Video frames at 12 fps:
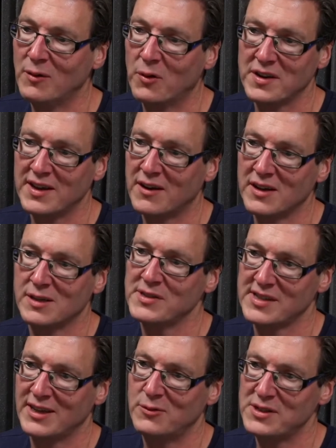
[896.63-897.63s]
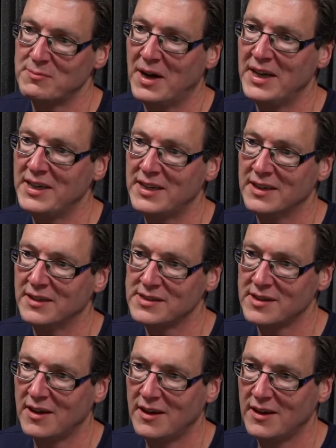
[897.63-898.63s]
One of the arguments they always make
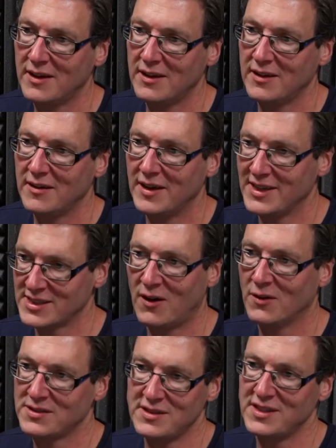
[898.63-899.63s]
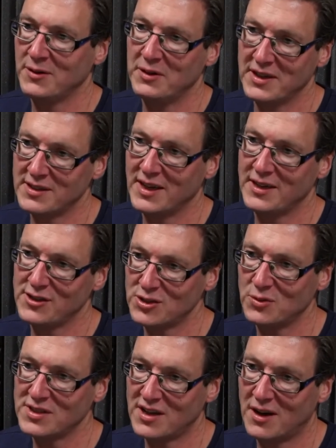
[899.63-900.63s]
is it's hard to do in a
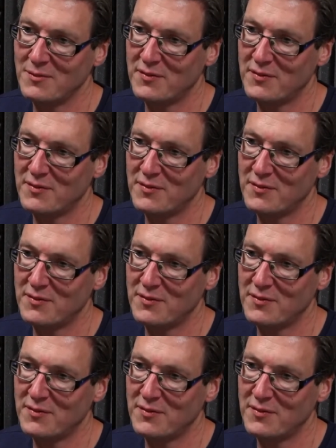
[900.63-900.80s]
short time